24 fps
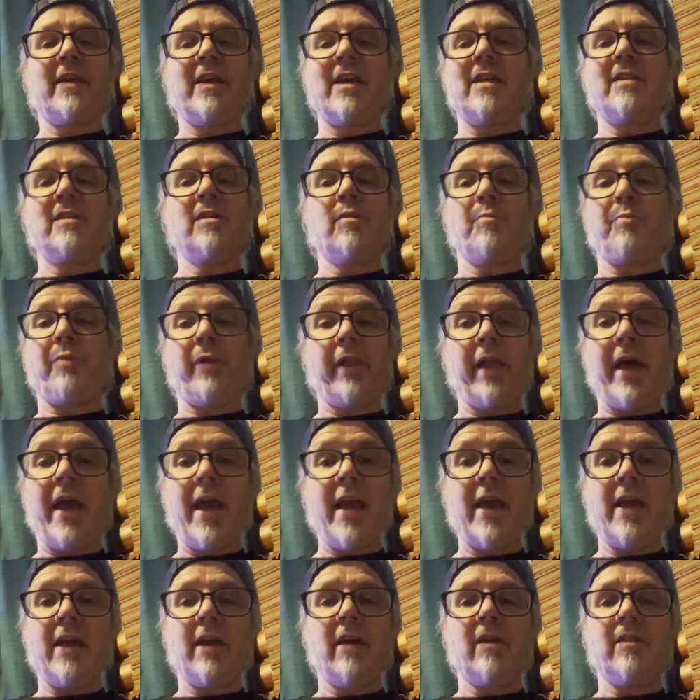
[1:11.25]
getting to
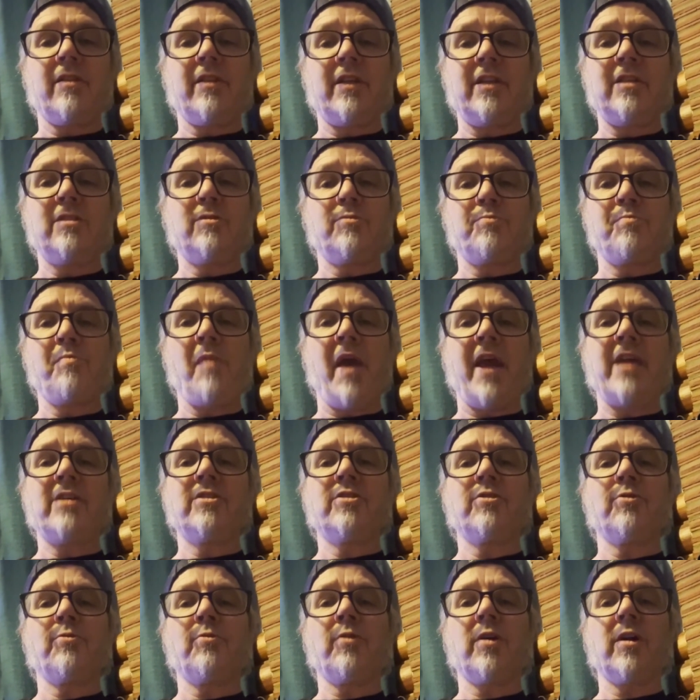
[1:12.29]
play these
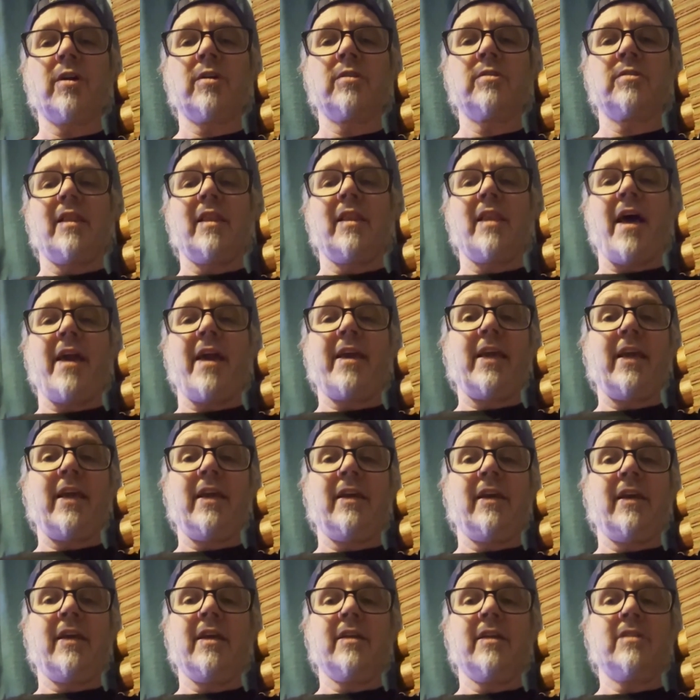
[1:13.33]
major works like
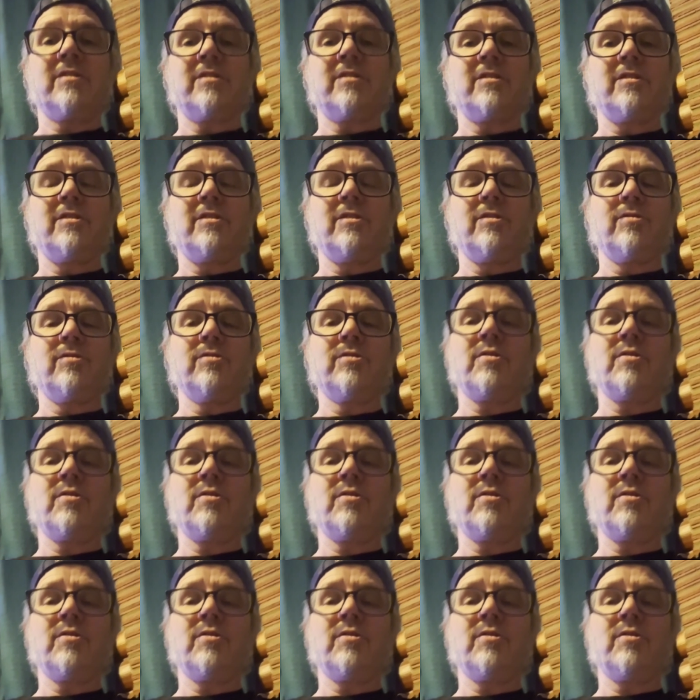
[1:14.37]
he gets to do.